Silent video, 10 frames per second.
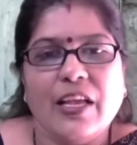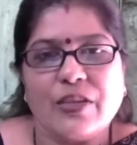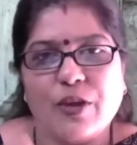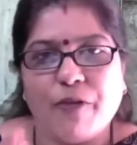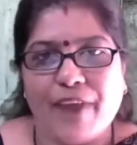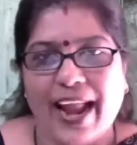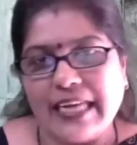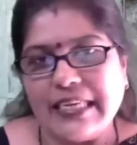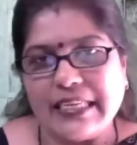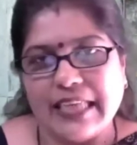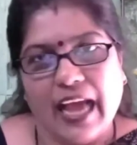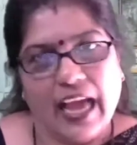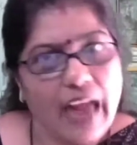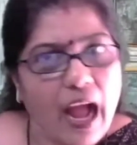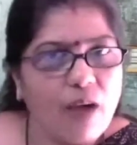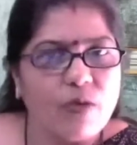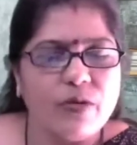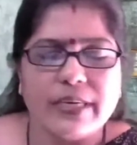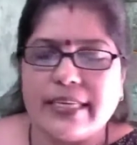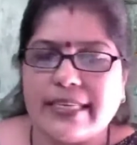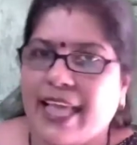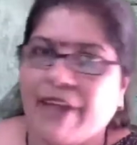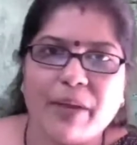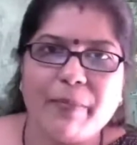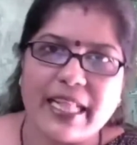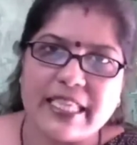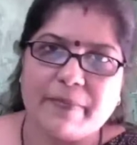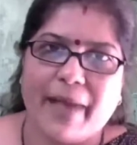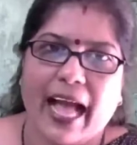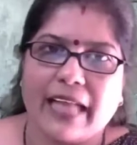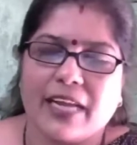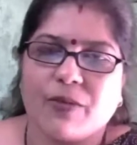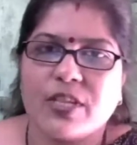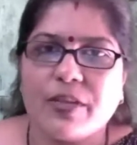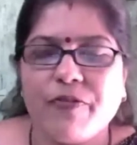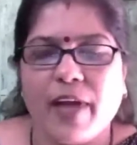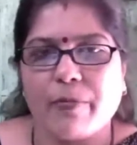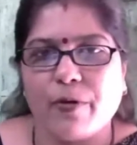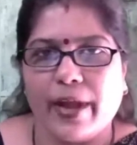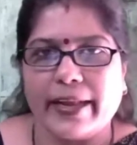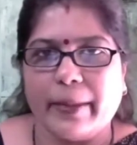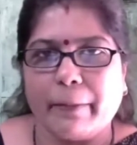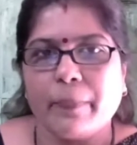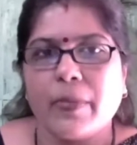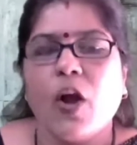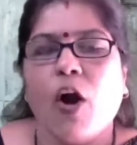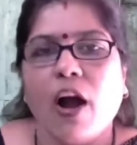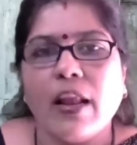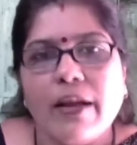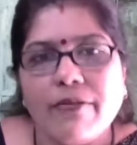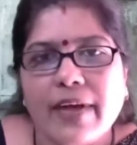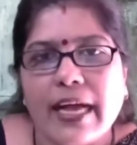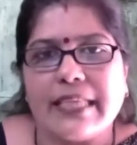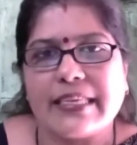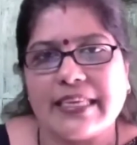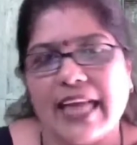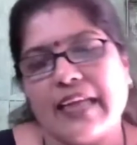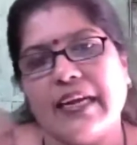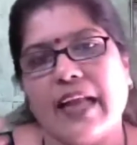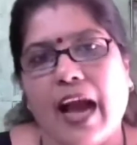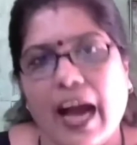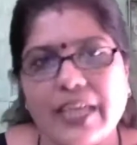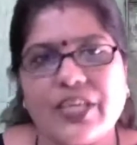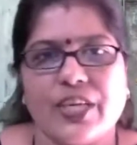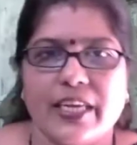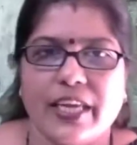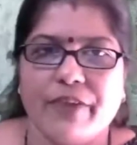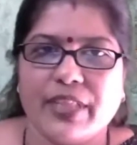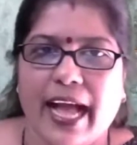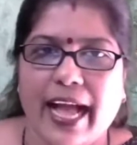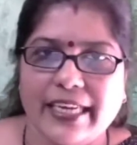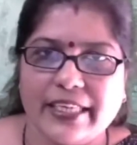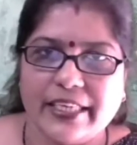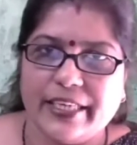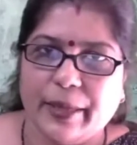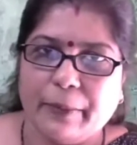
So, friends, around seven months back, that was in February, all of us started our journey with ITB,